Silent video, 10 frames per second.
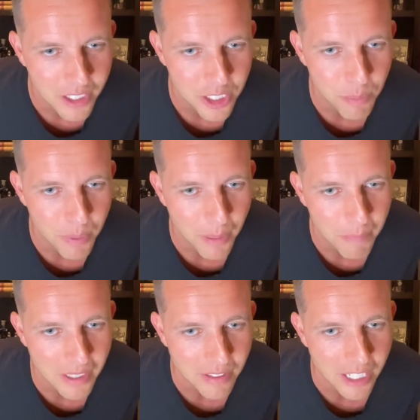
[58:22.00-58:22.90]
You pick up
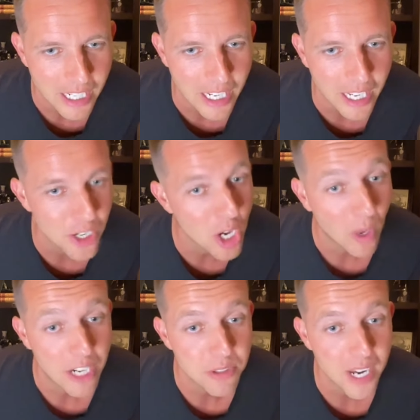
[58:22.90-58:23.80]
men's. No,
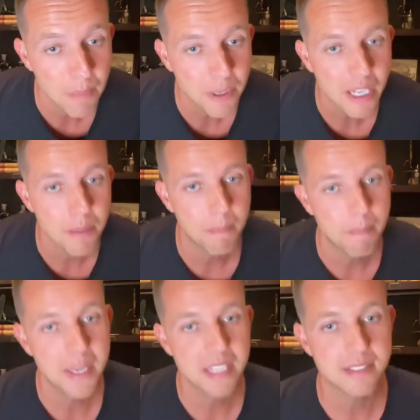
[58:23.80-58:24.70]
I do not pick up
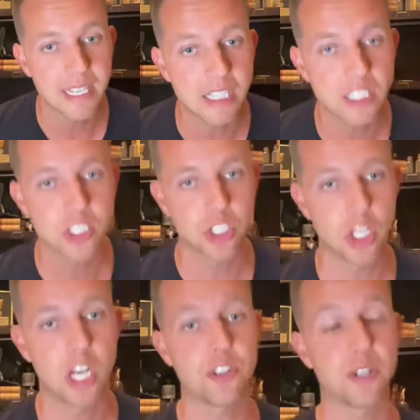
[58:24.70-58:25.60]
men's English
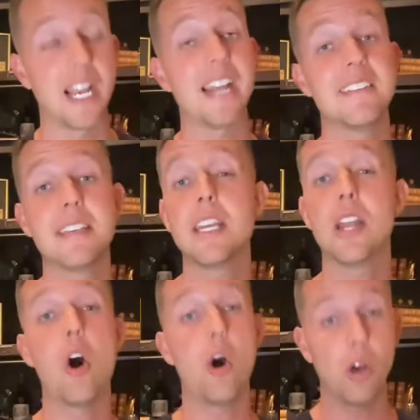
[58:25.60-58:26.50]
laundry. I see
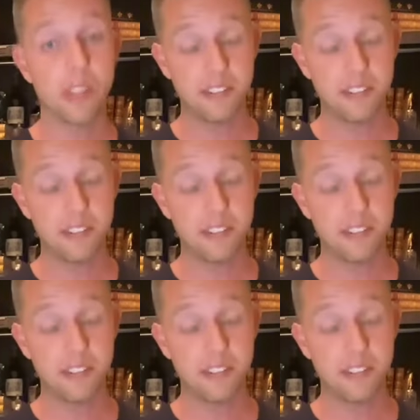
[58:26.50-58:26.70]
it all